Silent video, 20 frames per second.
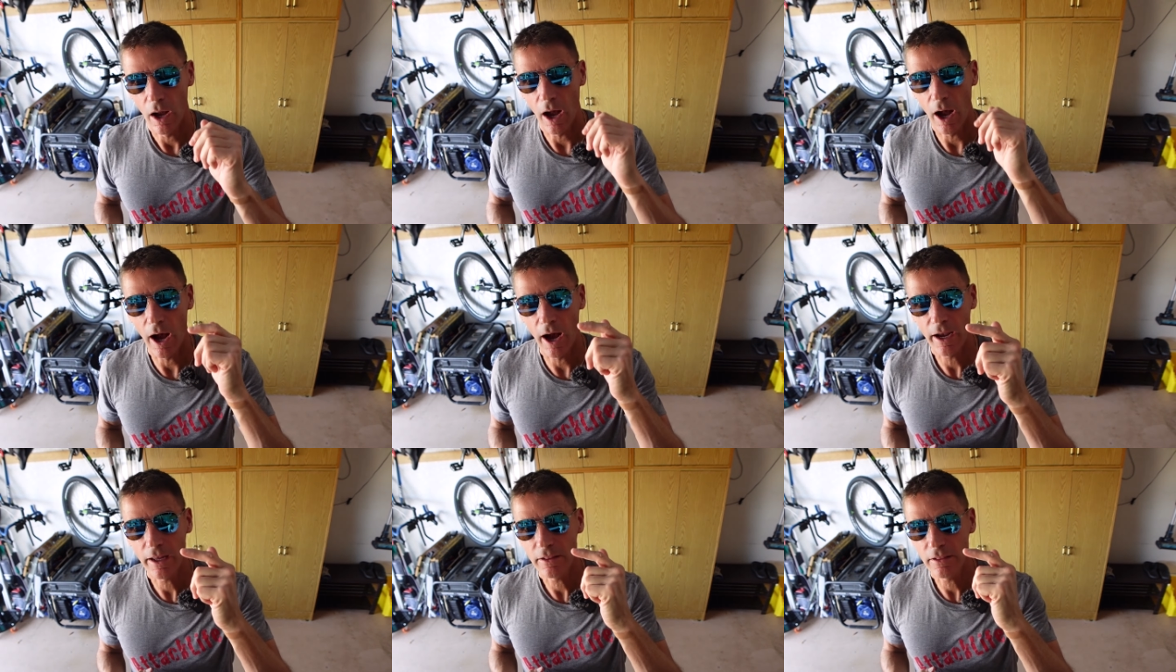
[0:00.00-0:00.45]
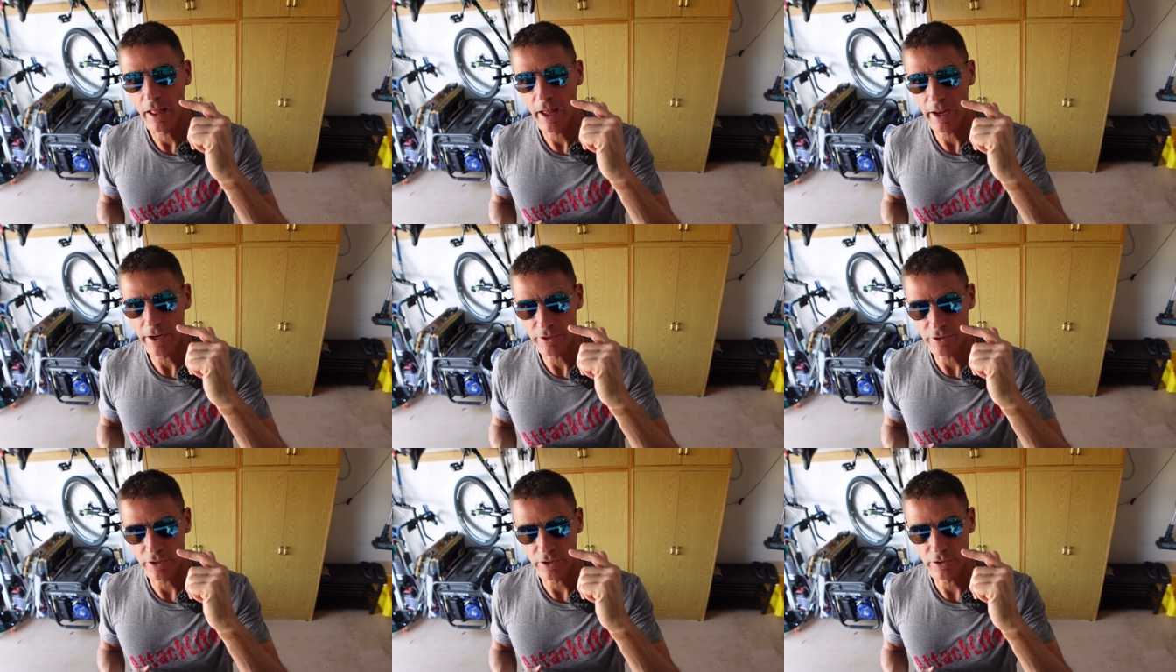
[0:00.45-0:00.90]

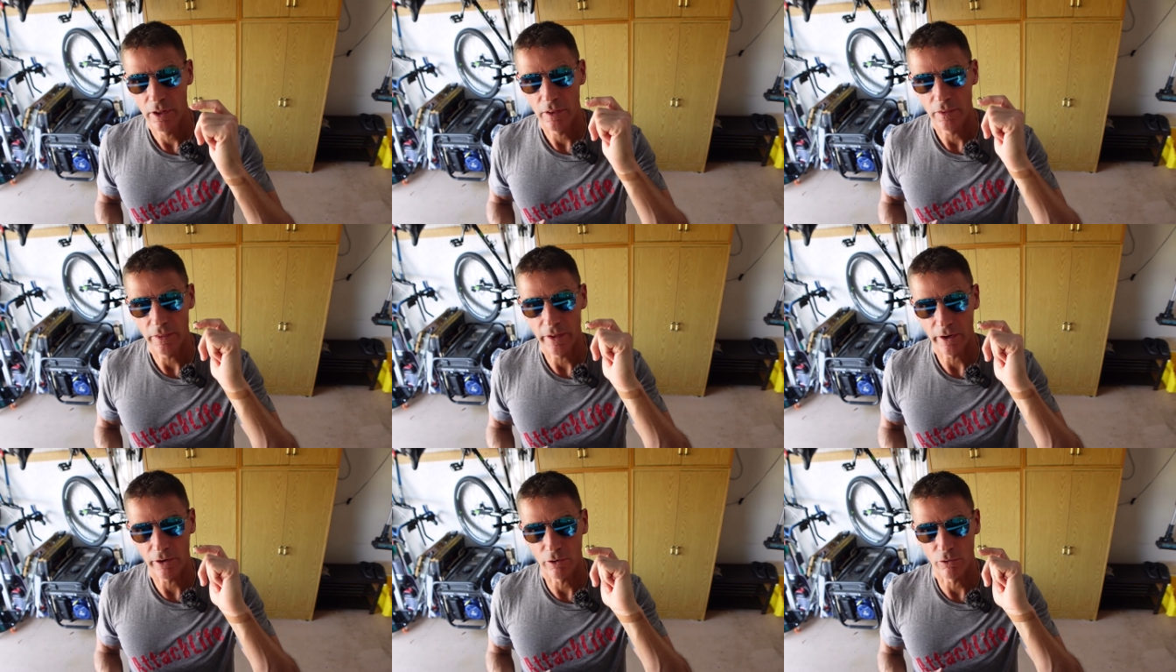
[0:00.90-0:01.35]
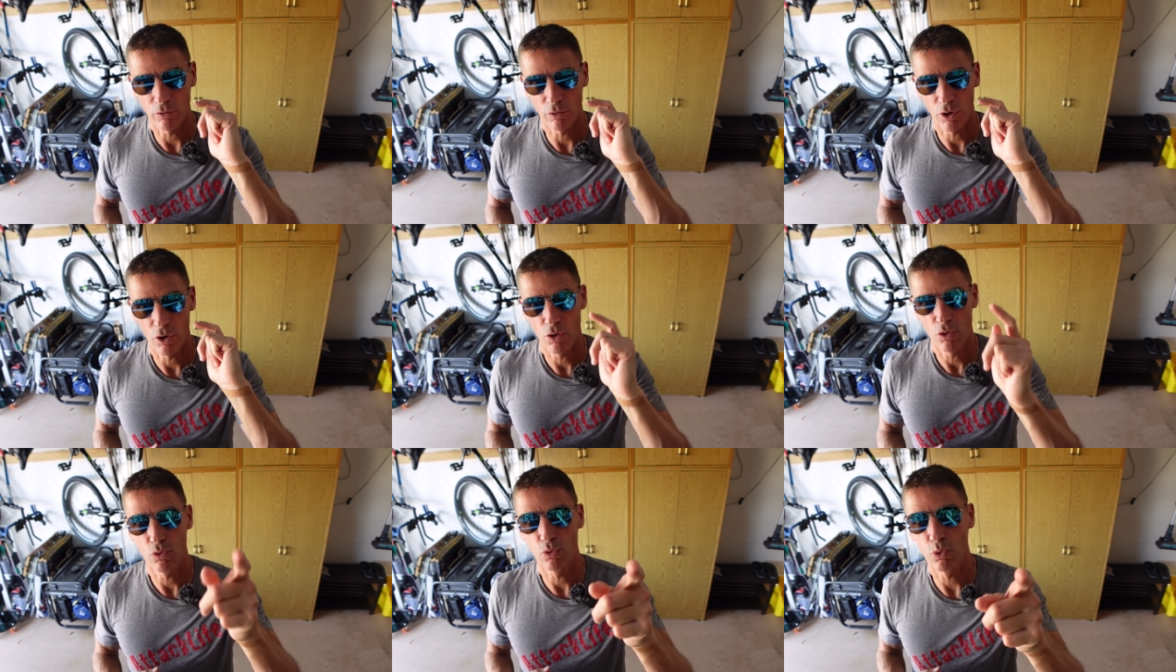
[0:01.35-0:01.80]
eyelashes that
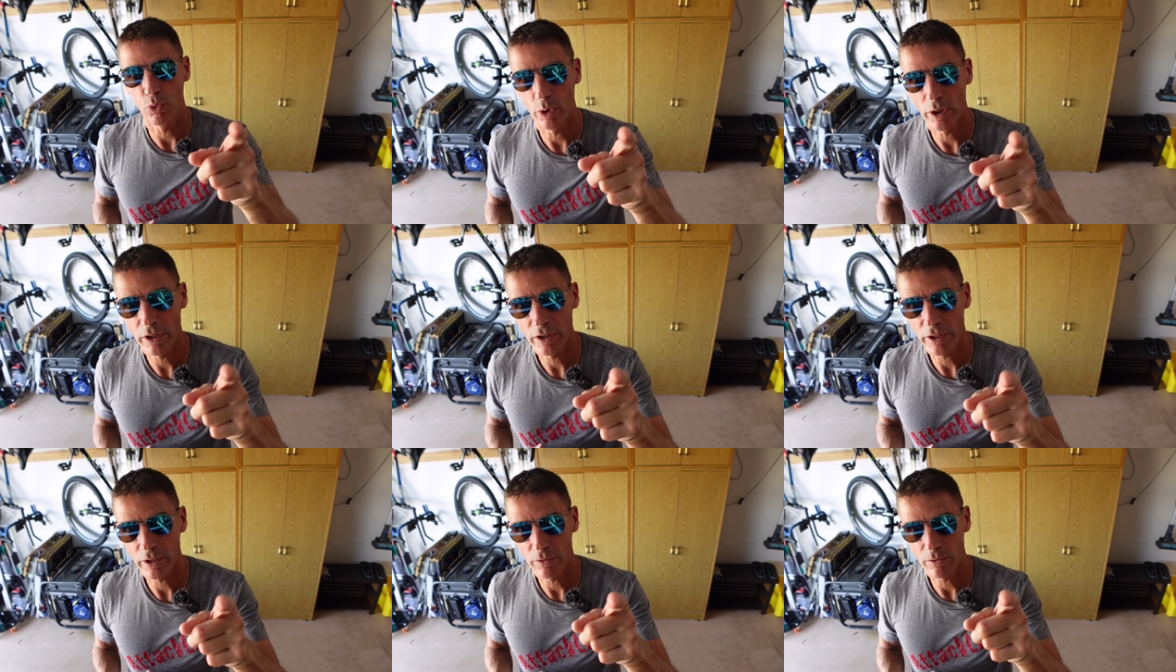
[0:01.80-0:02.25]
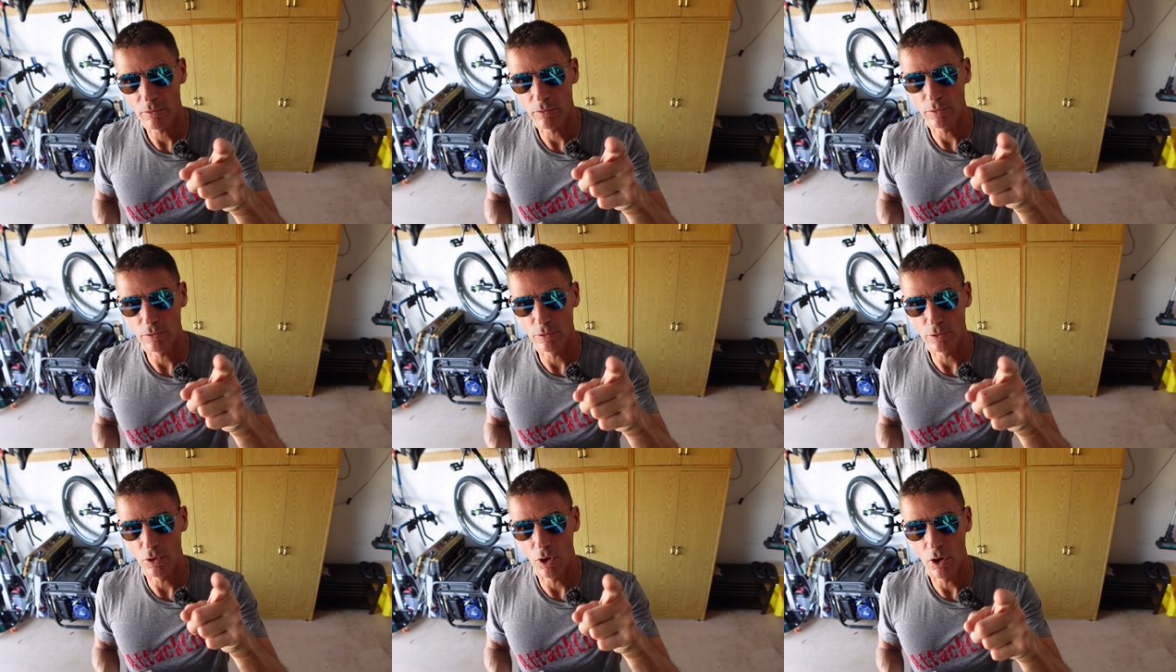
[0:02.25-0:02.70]
grow really
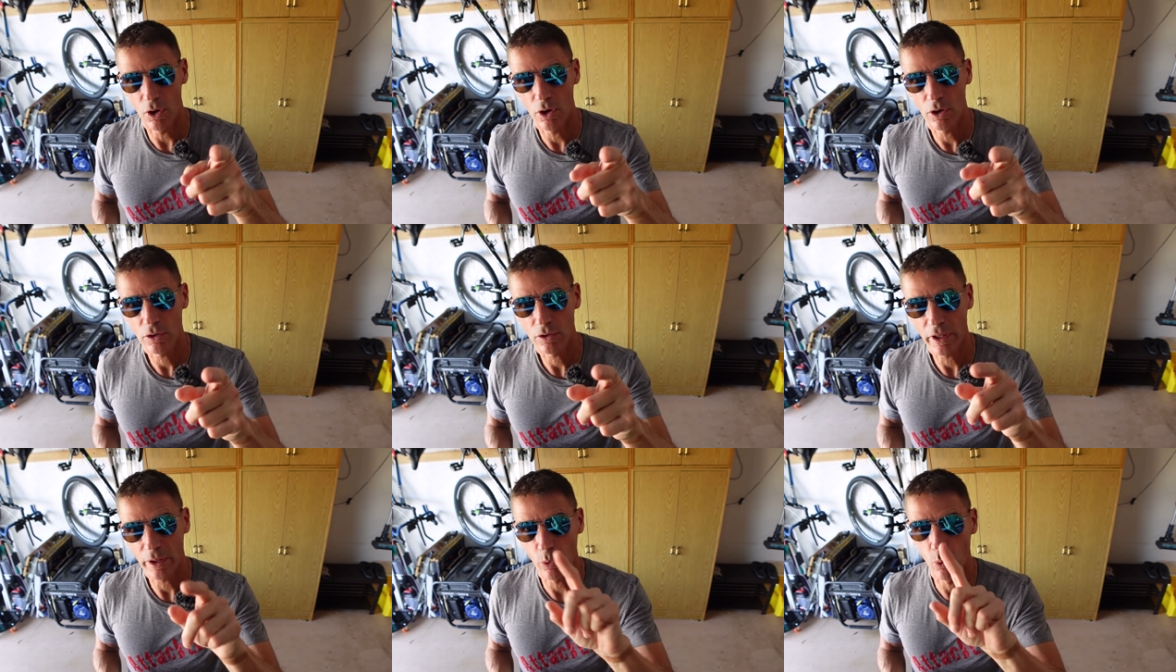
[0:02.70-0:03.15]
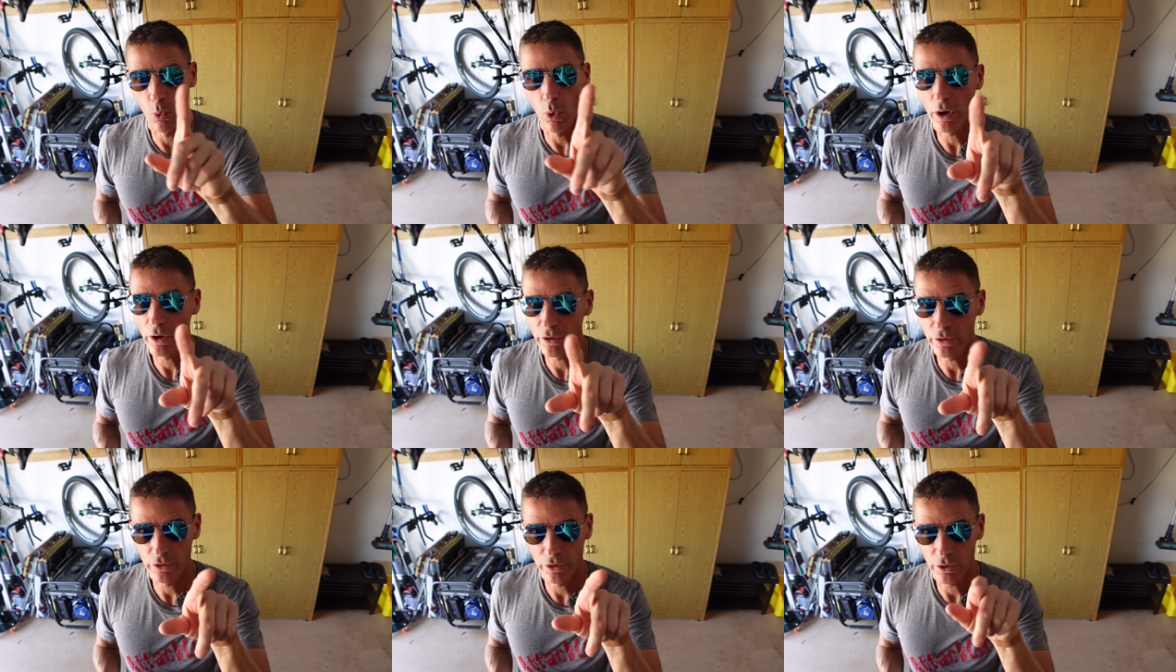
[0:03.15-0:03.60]
long, like
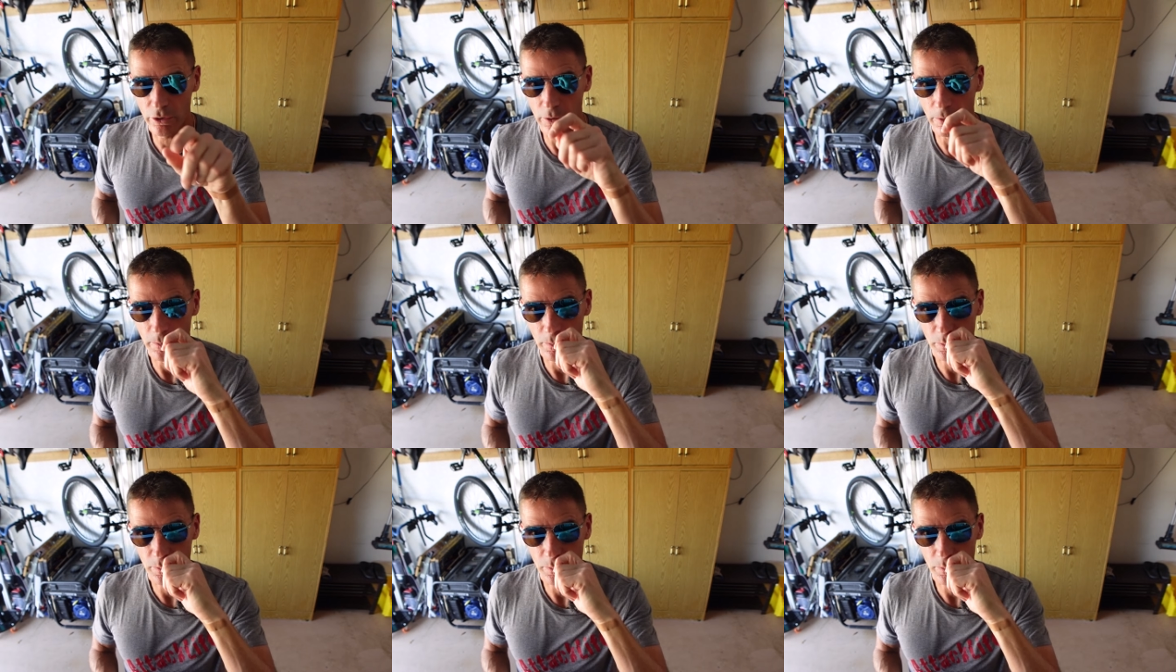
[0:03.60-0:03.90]
one or two.